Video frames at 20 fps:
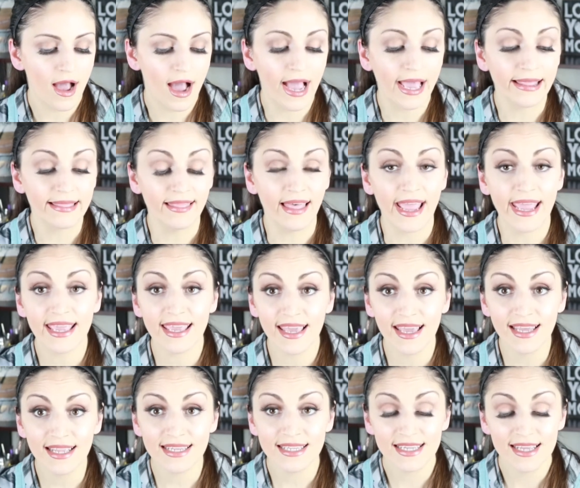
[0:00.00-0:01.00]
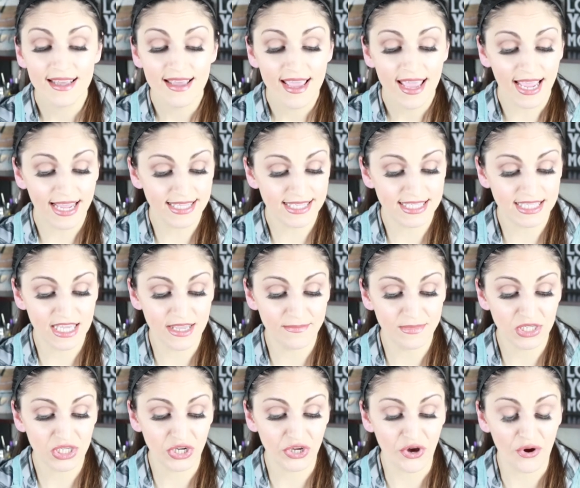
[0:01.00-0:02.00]
I like it. It
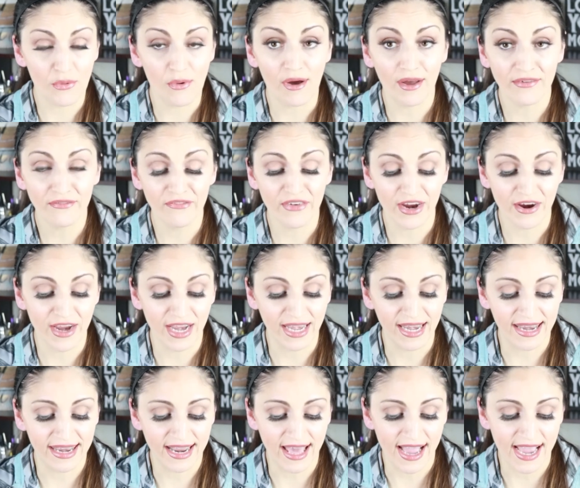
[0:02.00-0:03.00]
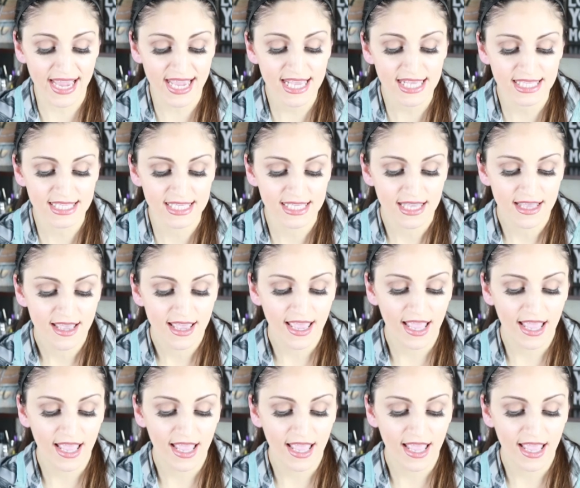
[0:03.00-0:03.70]
seems to go on very nice.